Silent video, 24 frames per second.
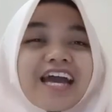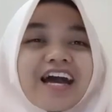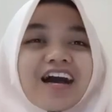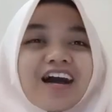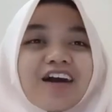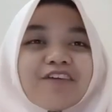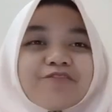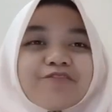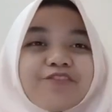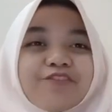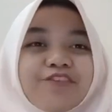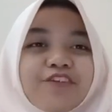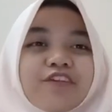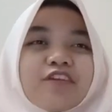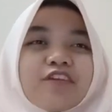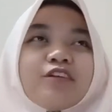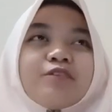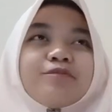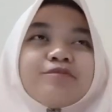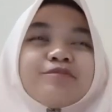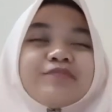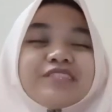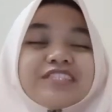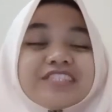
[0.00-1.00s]
I'm
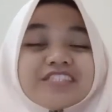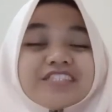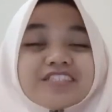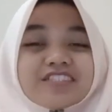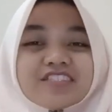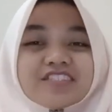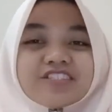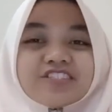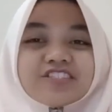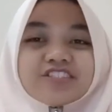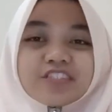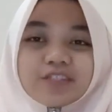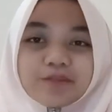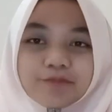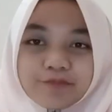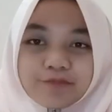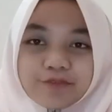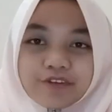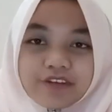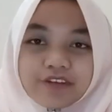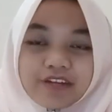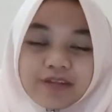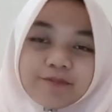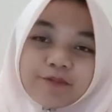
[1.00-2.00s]
from International
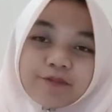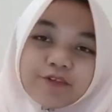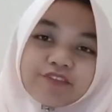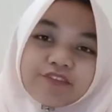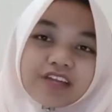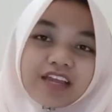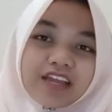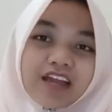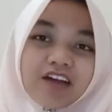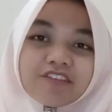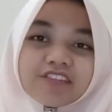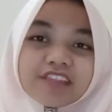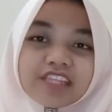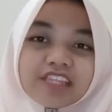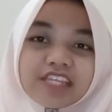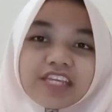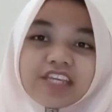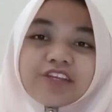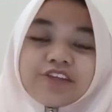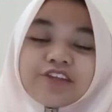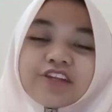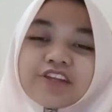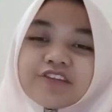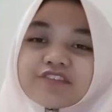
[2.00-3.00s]
Program of Accounting,
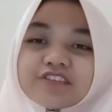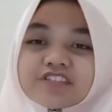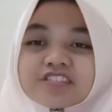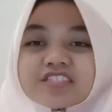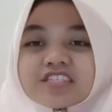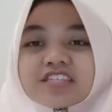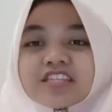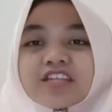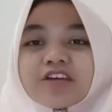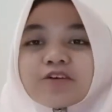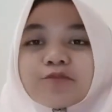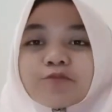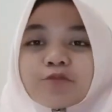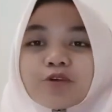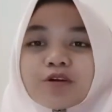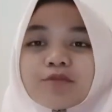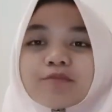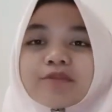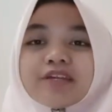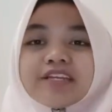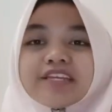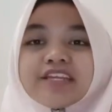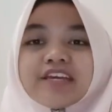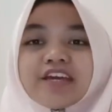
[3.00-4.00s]
University of
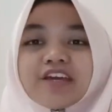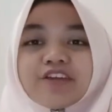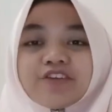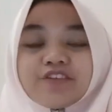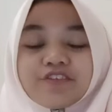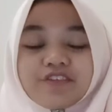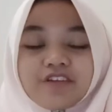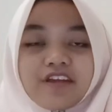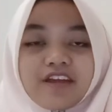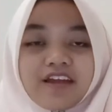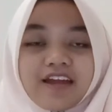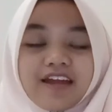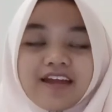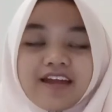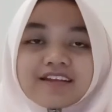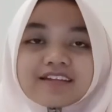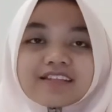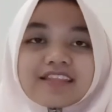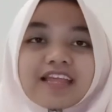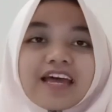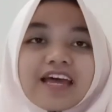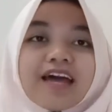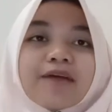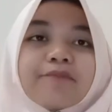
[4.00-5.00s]
Muhammadiyah
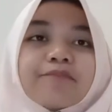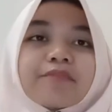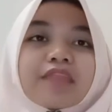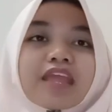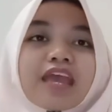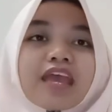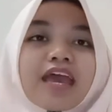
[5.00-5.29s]
Yogyakarta.